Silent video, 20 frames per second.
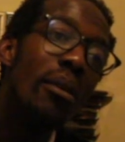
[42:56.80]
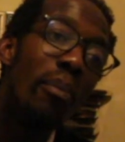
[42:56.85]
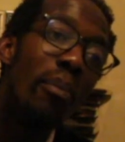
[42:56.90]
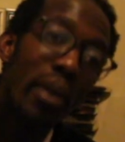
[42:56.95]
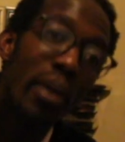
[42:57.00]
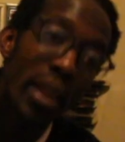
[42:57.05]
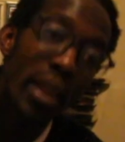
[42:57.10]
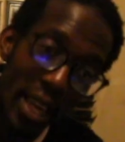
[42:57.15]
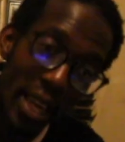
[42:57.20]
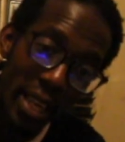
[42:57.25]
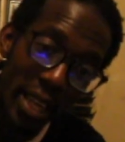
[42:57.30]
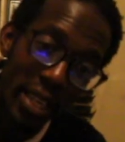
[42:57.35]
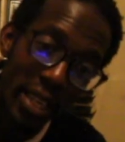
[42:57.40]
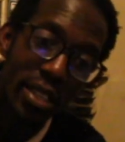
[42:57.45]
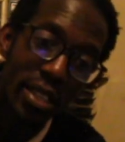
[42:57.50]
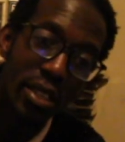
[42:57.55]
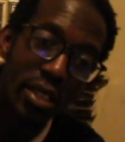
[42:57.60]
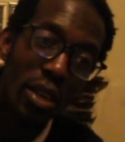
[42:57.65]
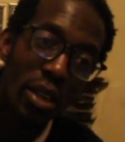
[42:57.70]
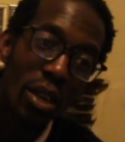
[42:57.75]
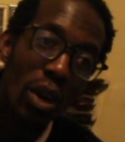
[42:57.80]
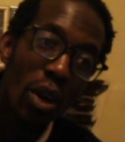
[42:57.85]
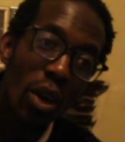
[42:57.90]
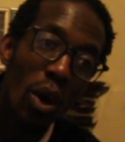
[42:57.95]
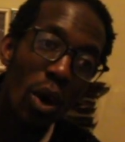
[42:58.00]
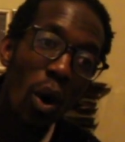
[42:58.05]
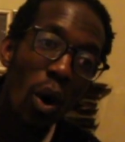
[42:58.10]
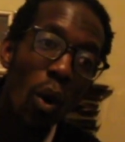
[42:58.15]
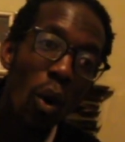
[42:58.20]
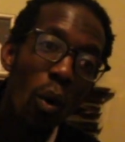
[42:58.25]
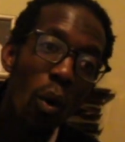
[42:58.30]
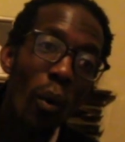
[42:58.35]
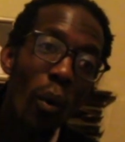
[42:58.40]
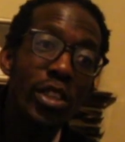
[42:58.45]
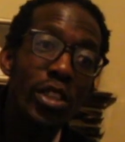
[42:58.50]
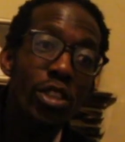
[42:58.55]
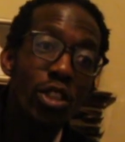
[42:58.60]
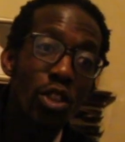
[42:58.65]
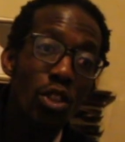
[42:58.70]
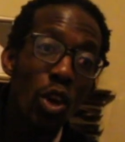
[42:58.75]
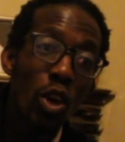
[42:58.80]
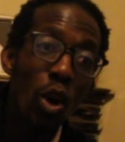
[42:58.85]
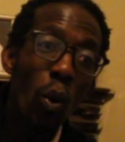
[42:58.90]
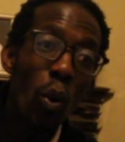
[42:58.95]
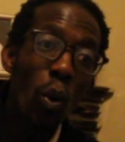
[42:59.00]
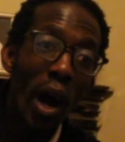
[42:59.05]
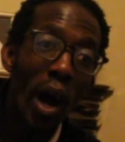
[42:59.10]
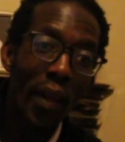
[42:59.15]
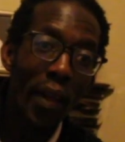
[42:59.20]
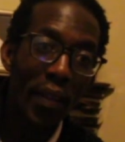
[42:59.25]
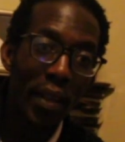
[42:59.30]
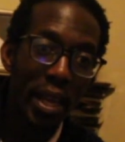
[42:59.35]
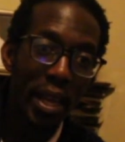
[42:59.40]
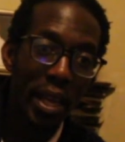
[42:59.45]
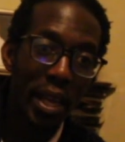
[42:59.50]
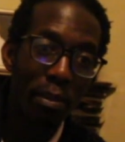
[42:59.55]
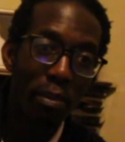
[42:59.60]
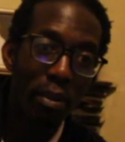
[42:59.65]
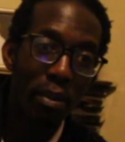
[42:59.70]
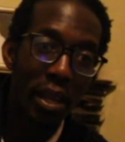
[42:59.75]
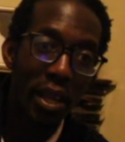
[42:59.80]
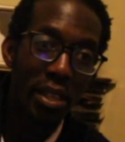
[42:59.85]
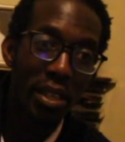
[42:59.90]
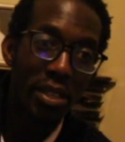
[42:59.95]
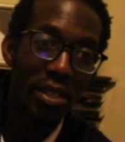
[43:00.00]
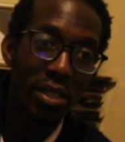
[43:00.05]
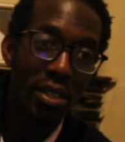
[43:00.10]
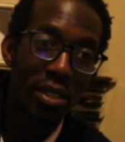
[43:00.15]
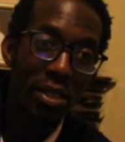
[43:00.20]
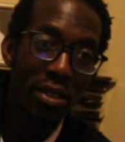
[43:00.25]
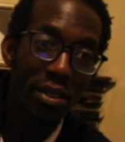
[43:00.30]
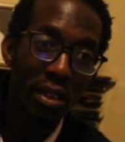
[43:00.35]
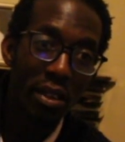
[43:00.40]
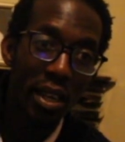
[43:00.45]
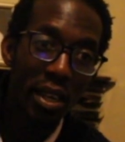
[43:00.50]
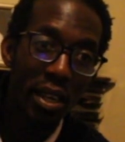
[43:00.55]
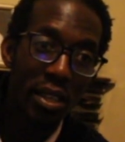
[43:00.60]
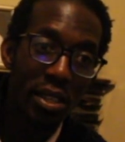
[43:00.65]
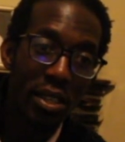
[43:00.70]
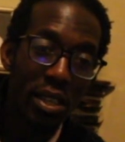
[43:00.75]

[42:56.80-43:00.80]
place? Once you know why they're in place, right,